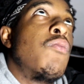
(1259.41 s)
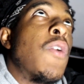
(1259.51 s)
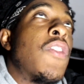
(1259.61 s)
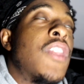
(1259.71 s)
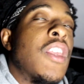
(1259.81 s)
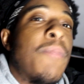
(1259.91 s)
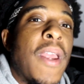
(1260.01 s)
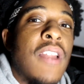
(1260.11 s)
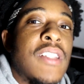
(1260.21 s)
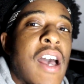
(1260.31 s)
with the
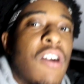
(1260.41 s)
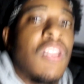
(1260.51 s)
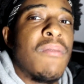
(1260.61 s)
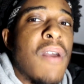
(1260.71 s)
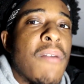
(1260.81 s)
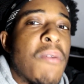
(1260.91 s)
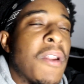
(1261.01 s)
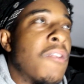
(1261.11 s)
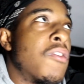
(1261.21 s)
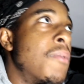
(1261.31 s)
pillars out, they're
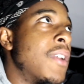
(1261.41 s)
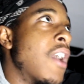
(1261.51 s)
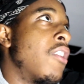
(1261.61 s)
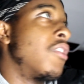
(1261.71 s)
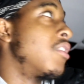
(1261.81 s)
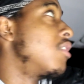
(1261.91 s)
probably not coming down,